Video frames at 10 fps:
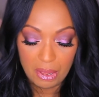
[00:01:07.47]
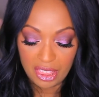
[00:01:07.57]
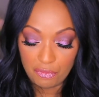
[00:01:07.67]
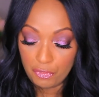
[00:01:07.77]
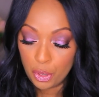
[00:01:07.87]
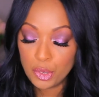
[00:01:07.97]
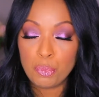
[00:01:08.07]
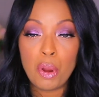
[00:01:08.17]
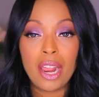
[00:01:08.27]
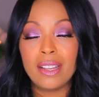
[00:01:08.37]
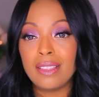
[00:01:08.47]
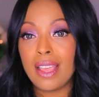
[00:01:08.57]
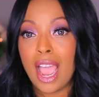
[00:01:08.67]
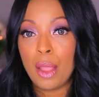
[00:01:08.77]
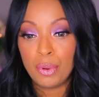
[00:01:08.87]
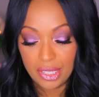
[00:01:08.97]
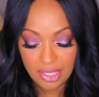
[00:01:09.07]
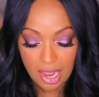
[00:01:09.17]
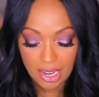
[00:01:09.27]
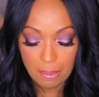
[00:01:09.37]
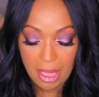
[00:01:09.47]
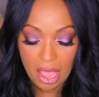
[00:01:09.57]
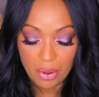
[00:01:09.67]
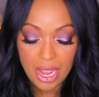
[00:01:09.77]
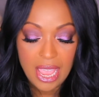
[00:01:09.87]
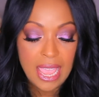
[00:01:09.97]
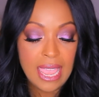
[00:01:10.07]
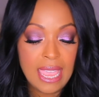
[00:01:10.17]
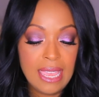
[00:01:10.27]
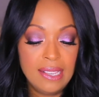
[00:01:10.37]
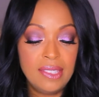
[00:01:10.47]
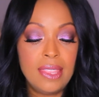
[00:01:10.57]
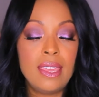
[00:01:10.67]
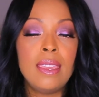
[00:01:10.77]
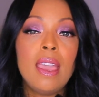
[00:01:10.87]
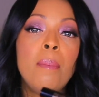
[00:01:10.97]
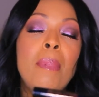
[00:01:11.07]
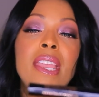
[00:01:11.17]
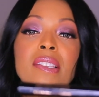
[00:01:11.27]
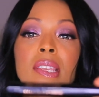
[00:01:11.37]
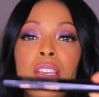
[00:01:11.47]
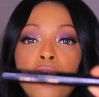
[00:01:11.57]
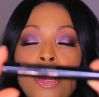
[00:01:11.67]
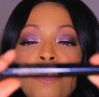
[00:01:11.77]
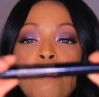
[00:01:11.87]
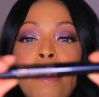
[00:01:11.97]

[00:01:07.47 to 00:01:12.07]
But the first product that I want to talk about is the Amazing Curve